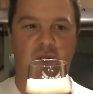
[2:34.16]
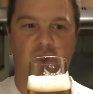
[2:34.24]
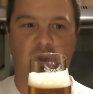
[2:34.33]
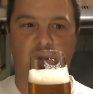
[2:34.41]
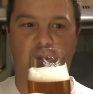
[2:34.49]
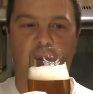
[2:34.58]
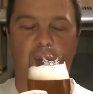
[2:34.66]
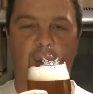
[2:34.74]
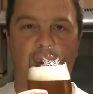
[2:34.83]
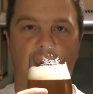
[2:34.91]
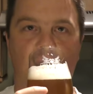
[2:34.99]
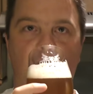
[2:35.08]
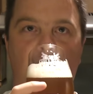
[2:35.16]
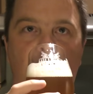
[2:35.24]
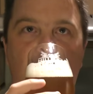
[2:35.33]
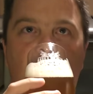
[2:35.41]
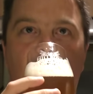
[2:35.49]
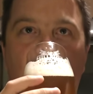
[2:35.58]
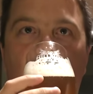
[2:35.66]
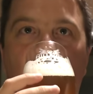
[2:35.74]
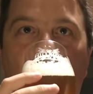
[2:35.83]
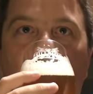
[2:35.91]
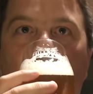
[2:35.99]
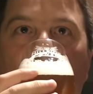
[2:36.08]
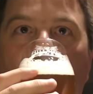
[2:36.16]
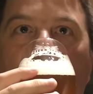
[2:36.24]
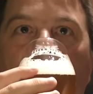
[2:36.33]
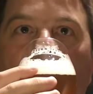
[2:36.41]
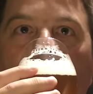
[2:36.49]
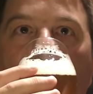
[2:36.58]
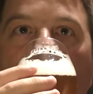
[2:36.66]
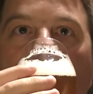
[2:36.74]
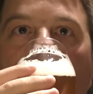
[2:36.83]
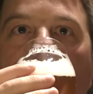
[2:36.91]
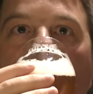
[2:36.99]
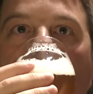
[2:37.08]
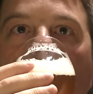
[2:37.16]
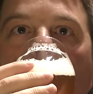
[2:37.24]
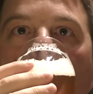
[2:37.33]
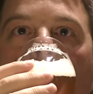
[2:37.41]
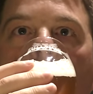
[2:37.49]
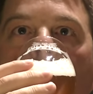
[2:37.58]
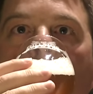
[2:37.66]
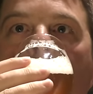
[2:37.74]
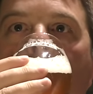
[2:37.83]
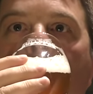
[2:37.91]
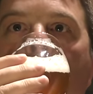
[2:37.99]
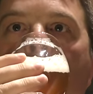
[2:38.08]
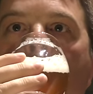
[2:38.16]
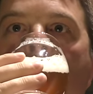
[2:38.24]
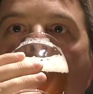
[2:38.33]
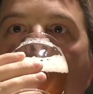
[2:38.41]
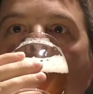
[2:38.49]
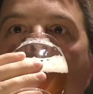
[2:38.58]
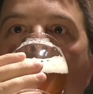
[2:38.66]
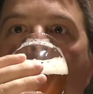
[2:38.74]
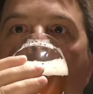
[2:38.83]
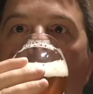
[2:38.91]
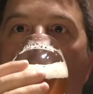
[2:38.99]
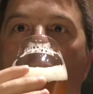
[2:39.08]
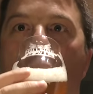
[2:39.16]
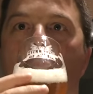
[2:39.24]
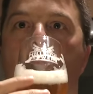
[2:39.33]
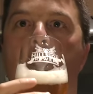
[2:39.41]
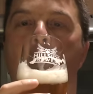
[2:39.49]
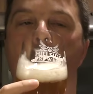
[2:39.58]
Nothing is said.